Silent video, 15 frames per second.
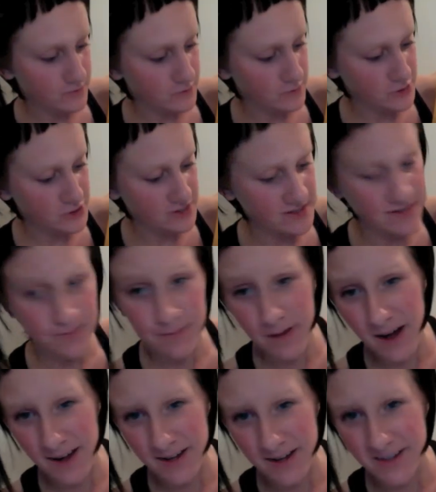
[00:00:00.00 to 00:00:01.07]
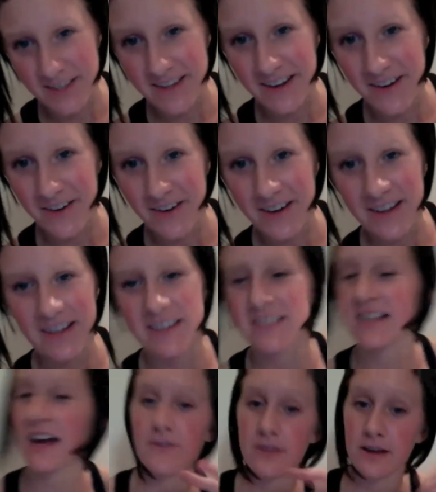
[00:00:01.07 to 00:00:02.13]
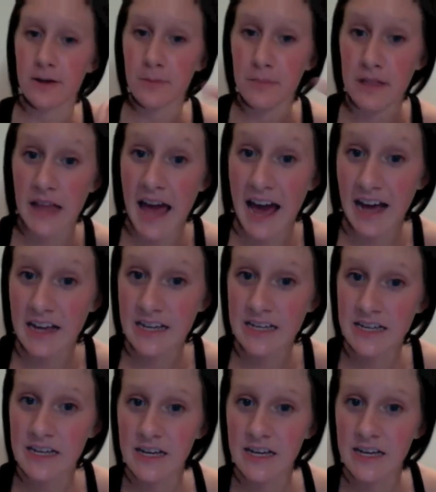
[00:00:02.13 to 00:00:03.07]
which Monastery, and it's kind of like a black